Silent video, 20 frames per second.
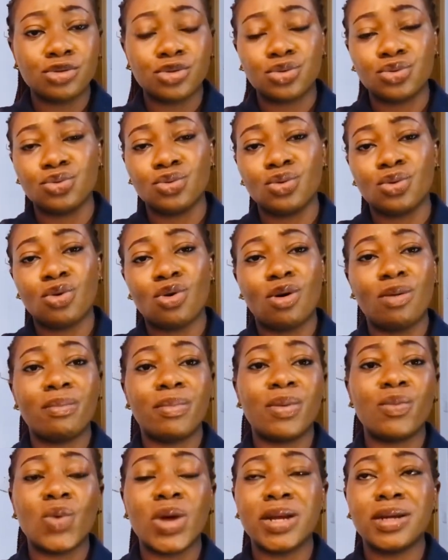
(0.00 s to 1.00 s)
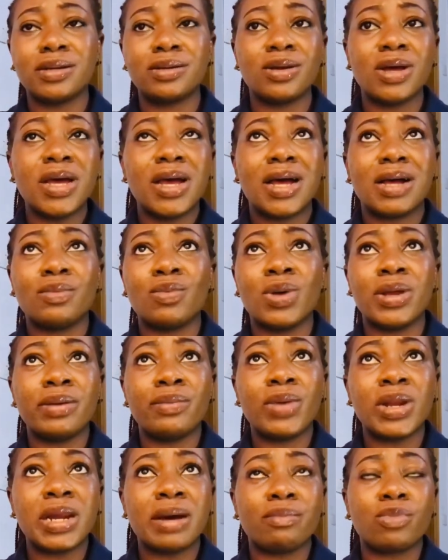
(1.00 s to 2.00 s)
to come
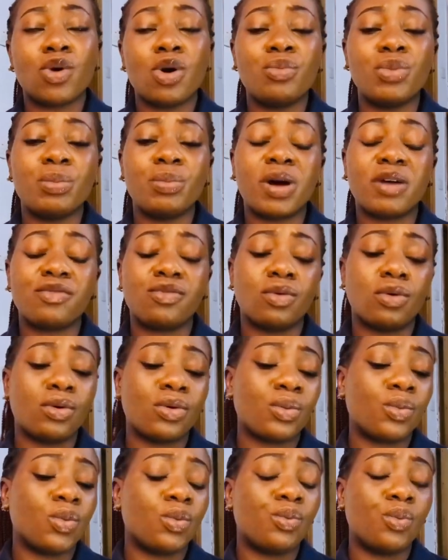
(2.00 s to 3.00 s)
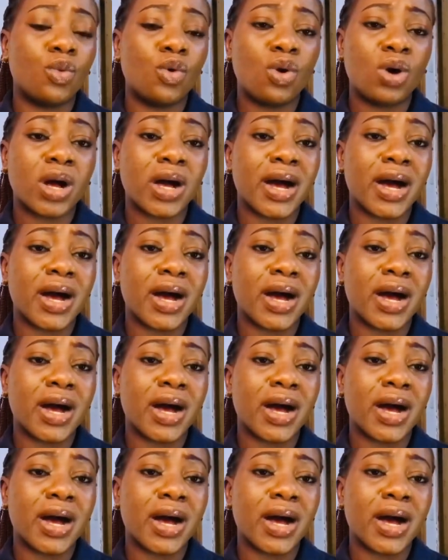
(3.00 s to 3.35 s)
when I'm coming back for work.